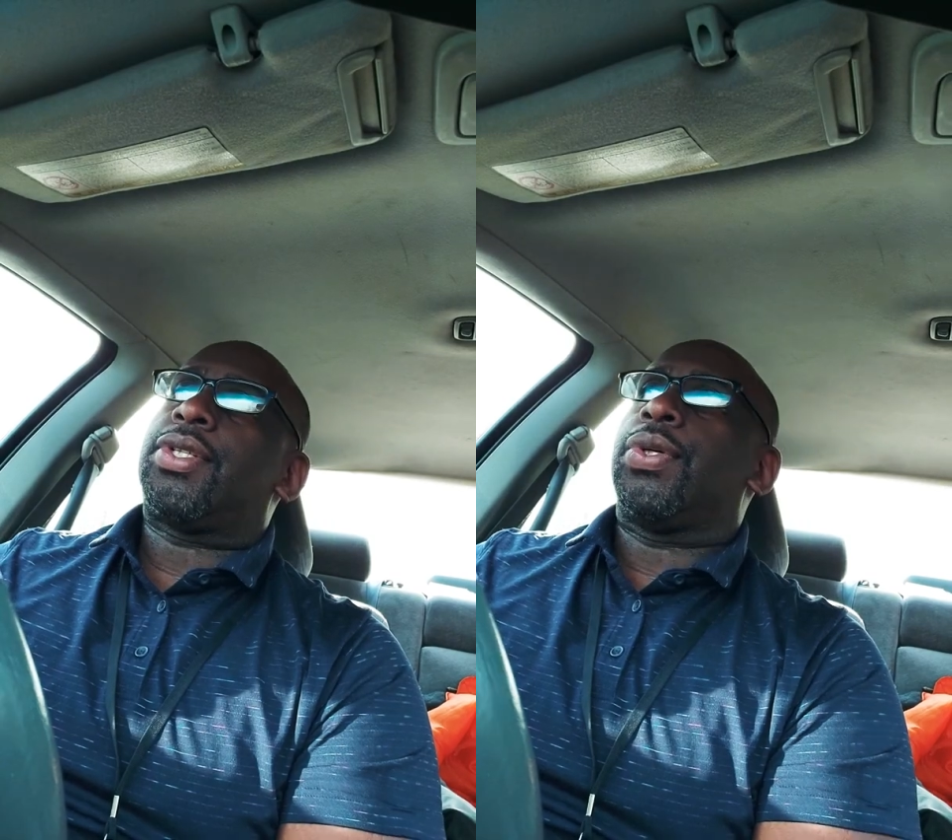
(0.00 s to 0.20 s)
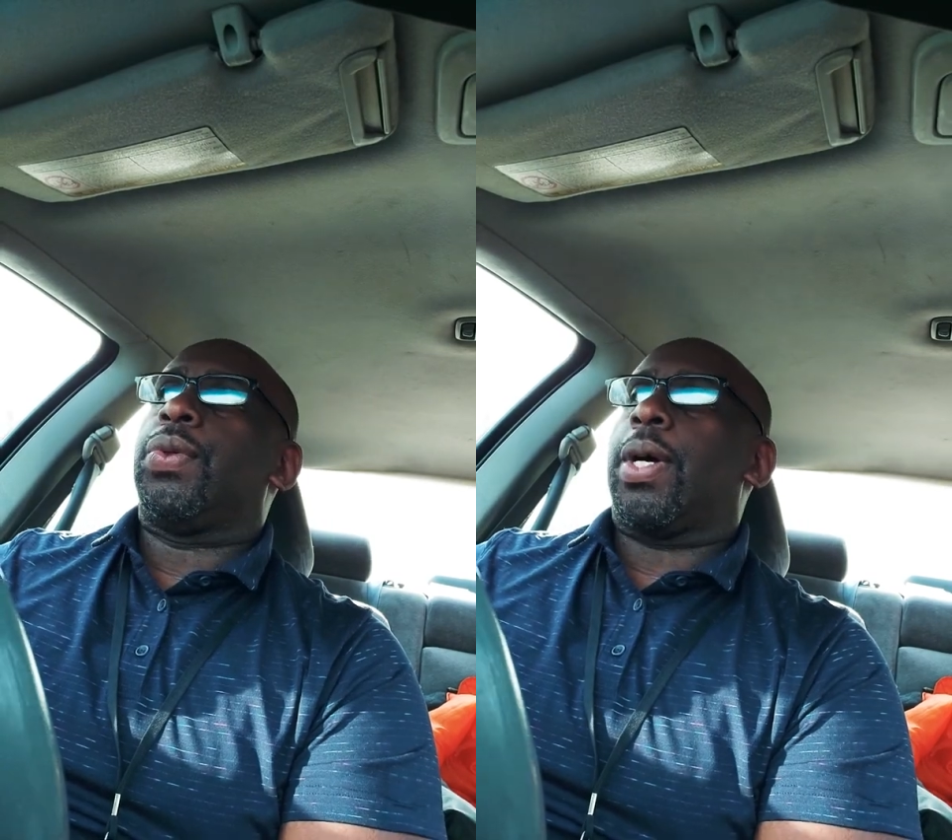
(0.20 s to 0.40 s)

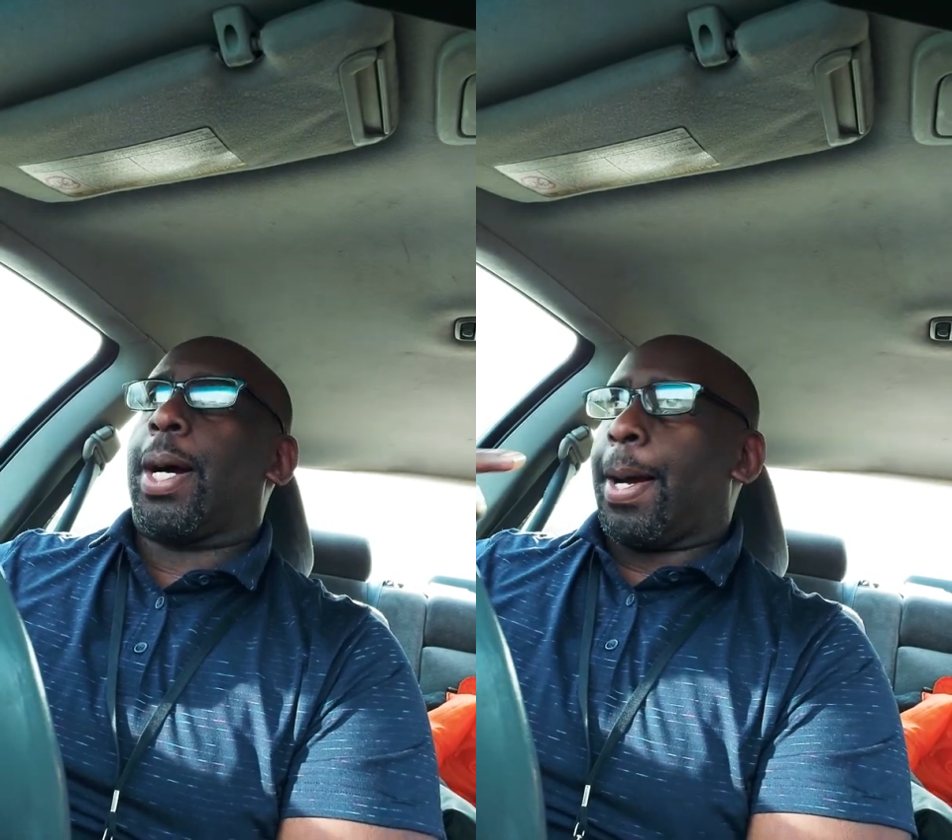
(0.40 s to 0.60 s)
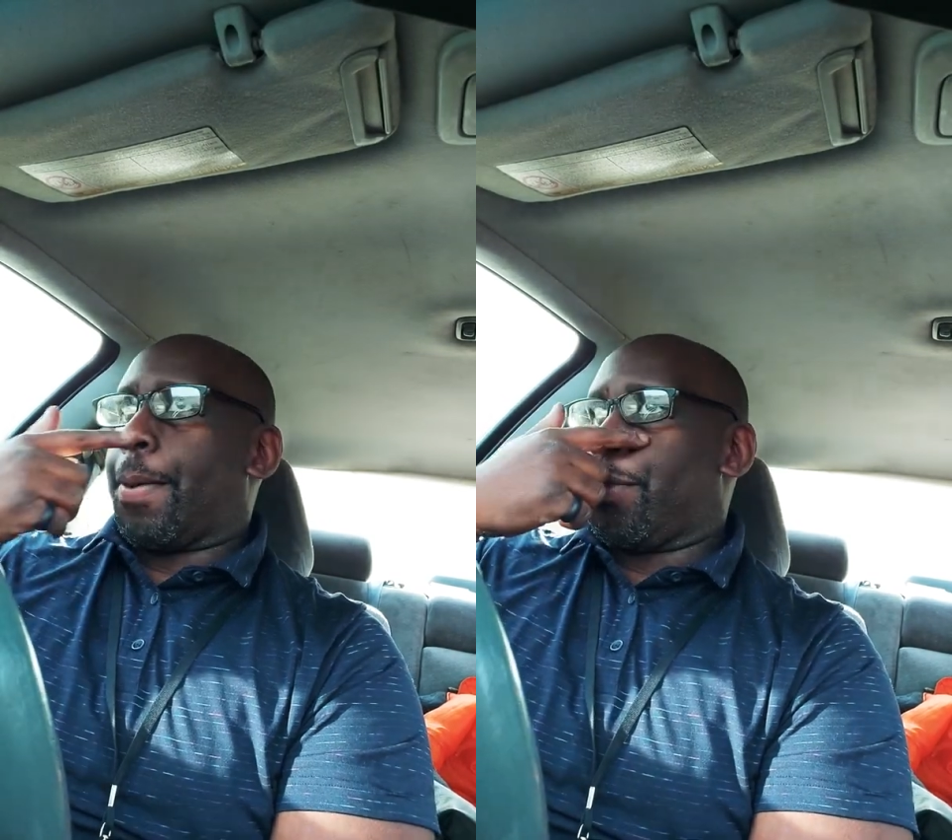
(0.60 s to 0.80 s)
to
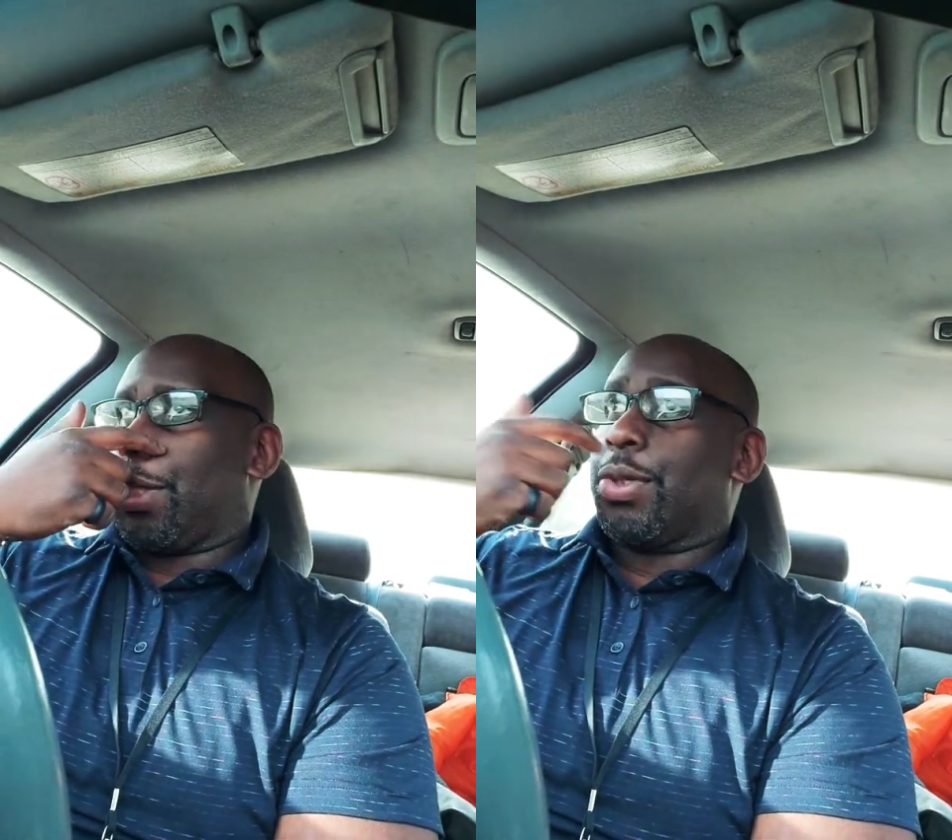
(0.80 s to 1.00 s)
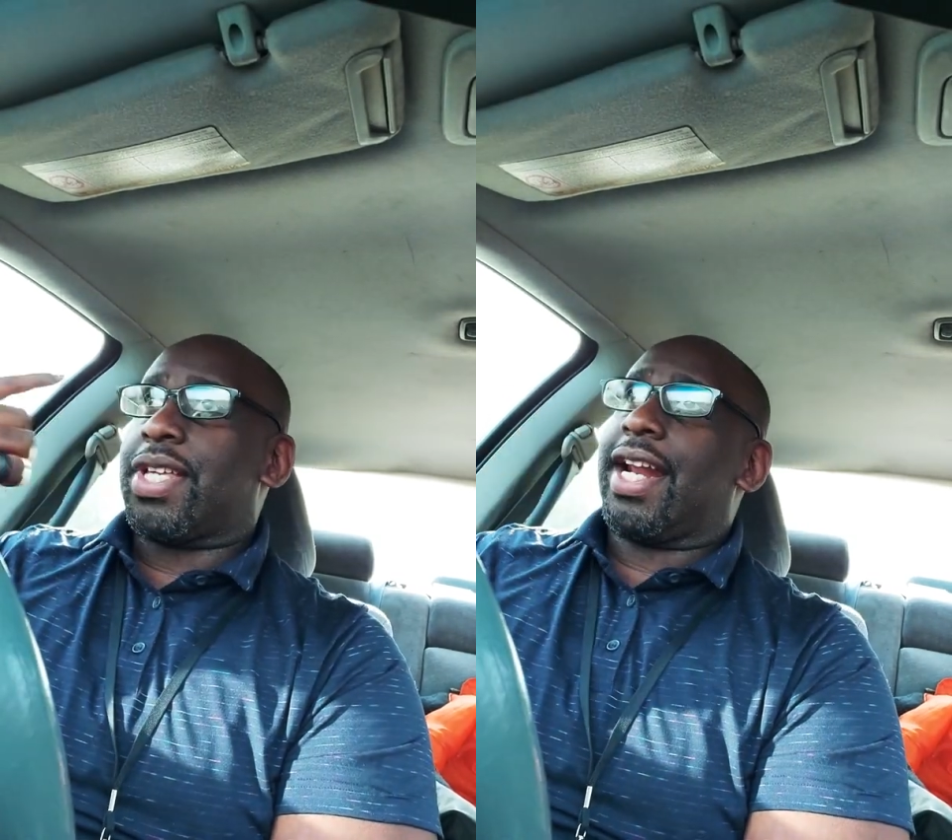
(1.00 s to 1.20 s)

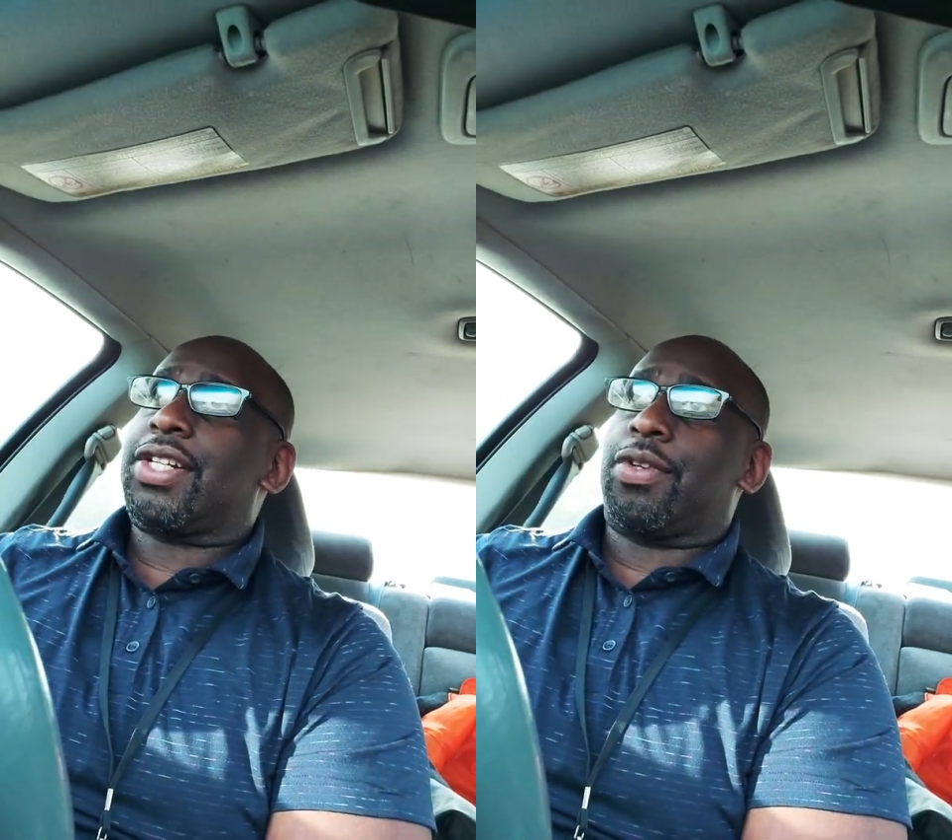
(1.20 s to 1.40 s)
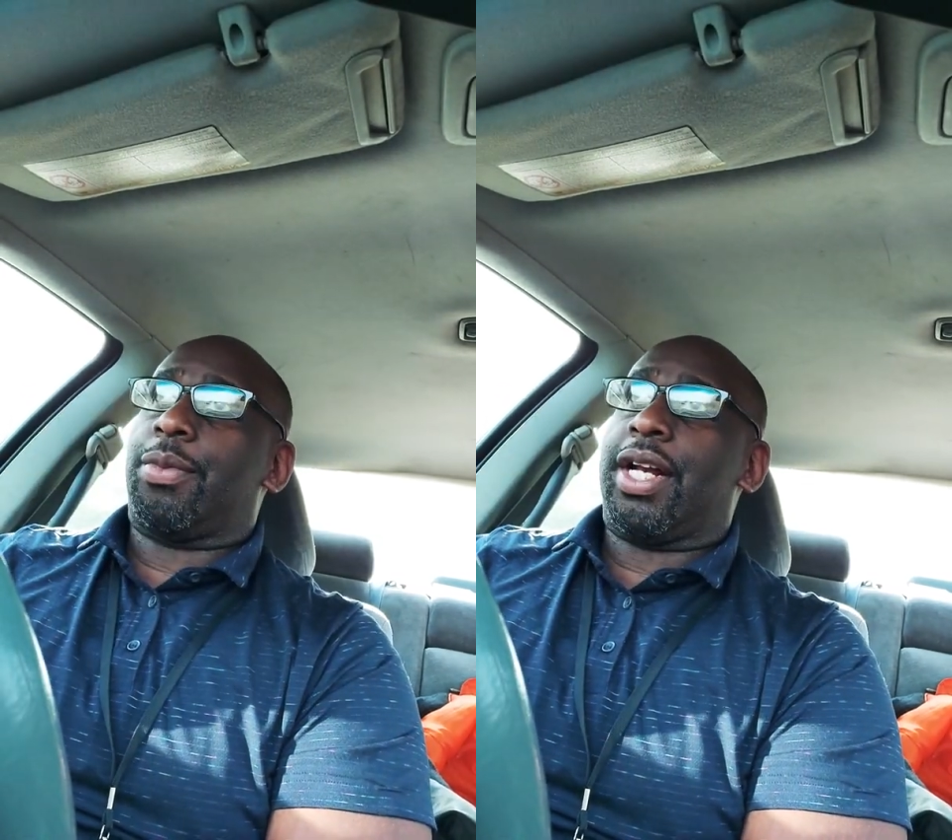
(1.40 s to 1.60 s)
use that
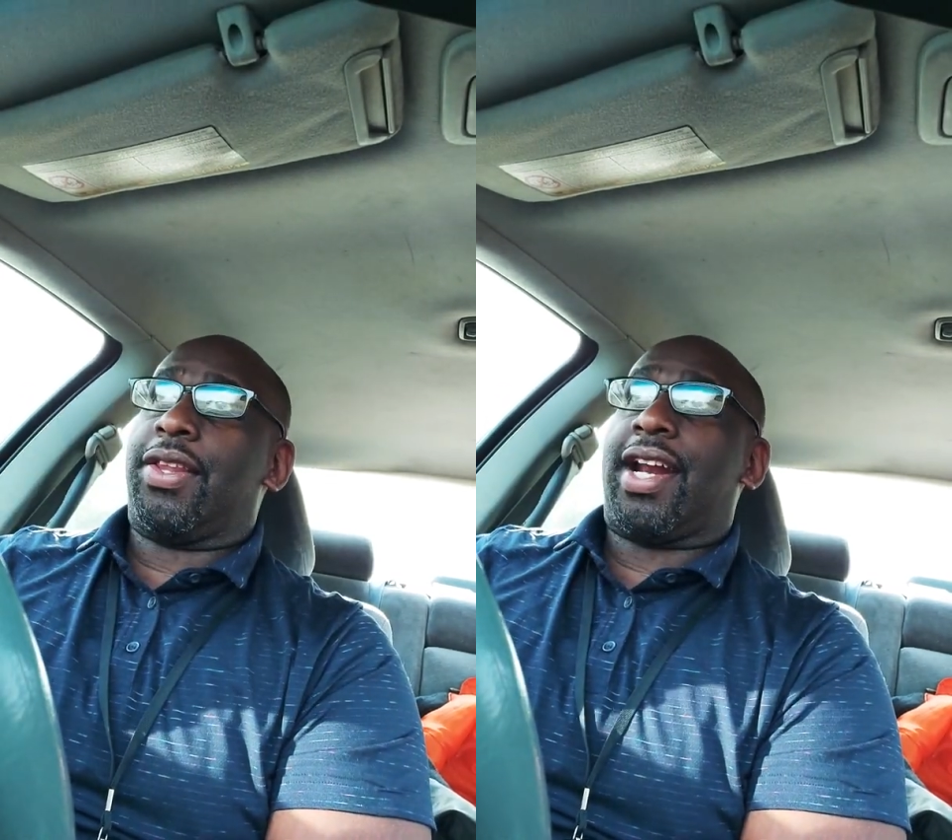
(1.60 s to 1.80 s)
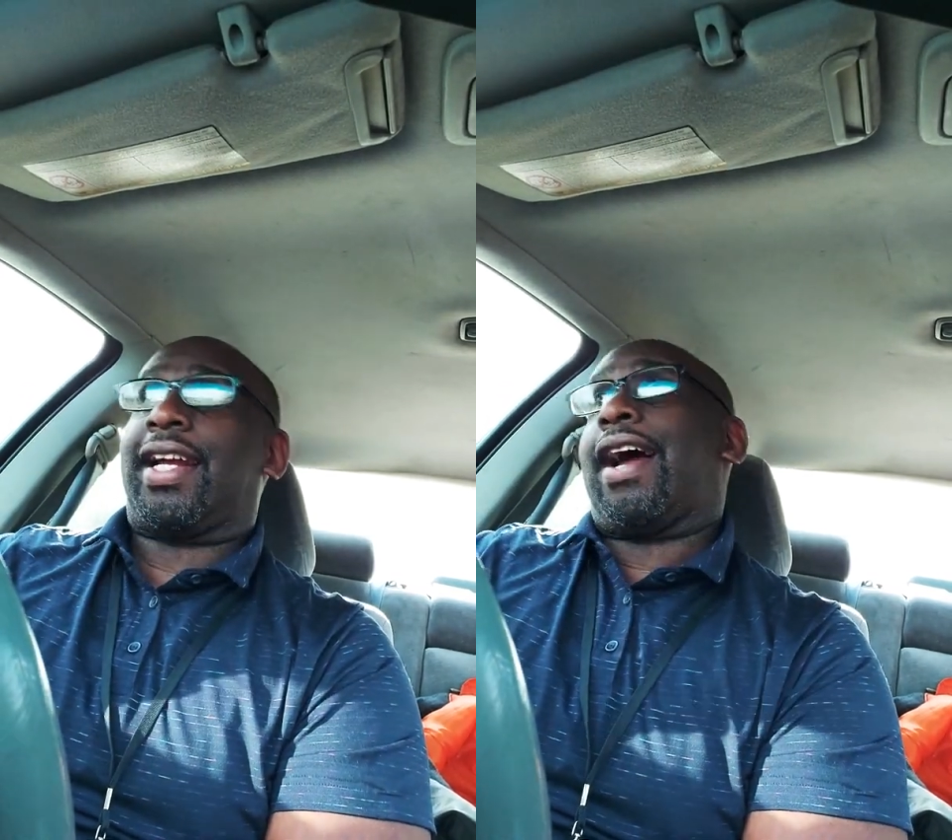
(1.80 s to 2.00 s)
extra
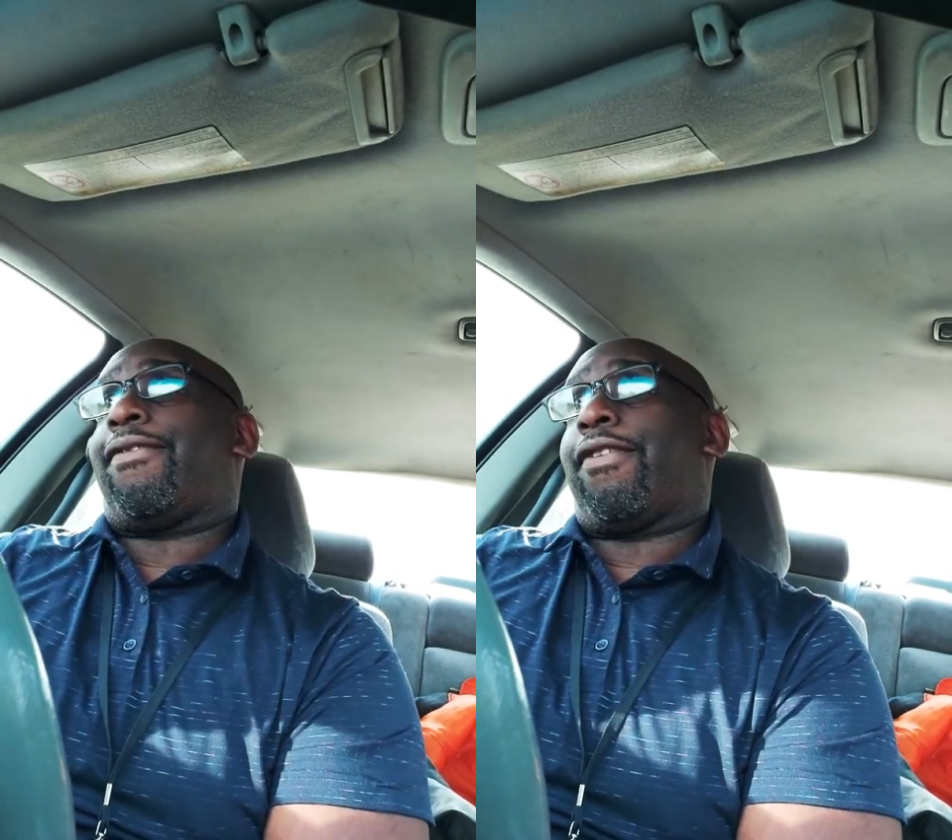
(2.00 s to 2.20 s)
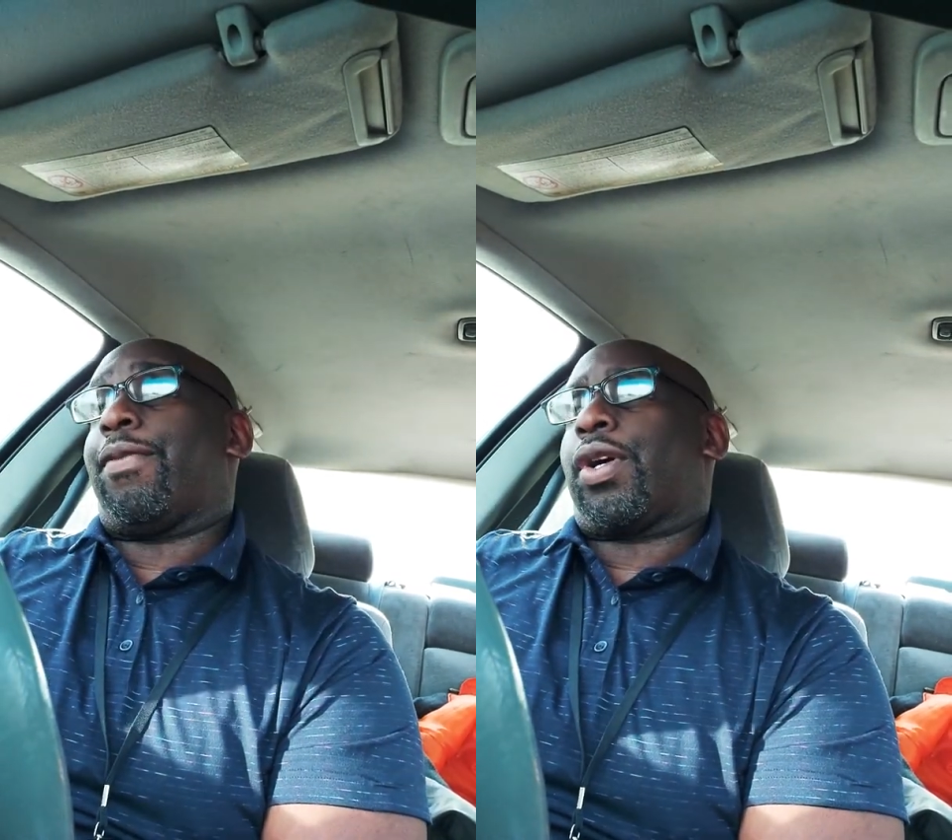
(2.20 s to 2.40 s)
money that I
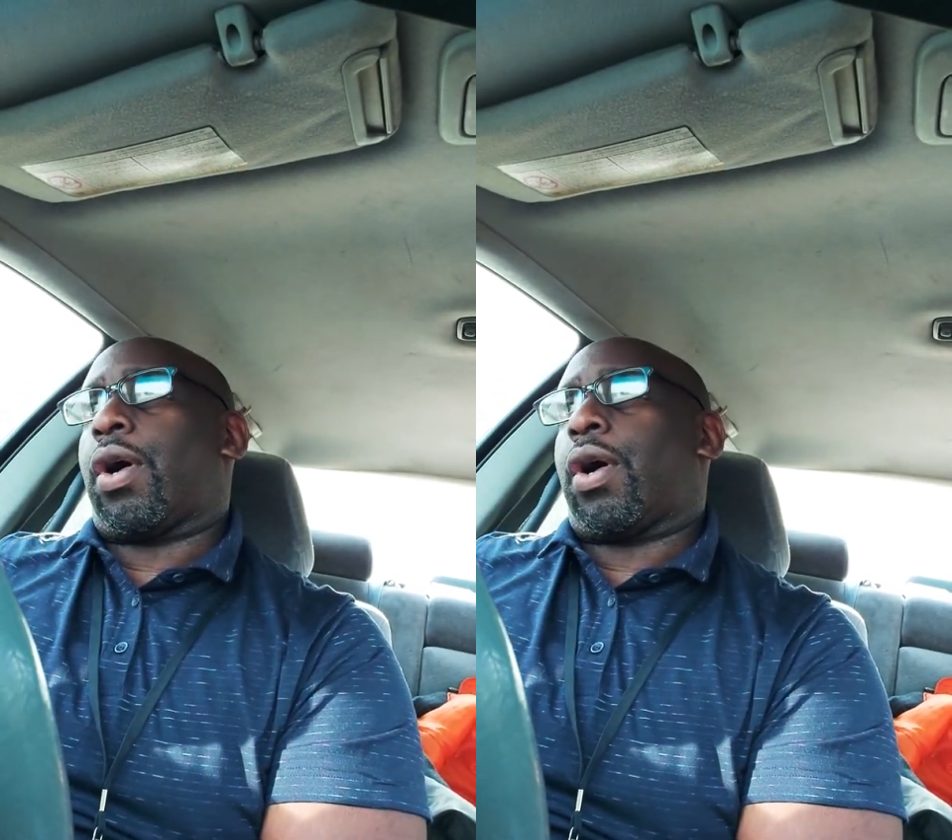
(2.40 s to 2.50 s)
got from the